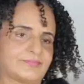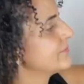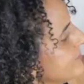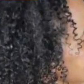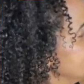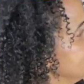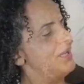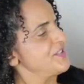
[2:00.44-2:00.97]

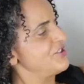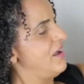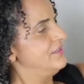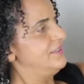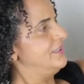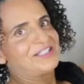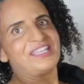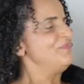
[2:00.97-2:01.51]
If you are
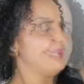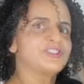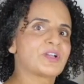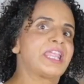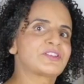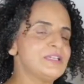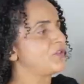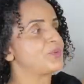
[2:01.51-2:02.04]
working on
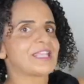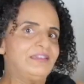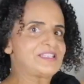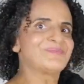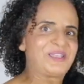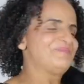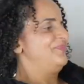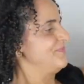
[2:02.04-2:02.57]
a
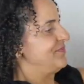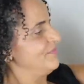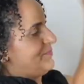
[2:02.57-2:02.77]
client,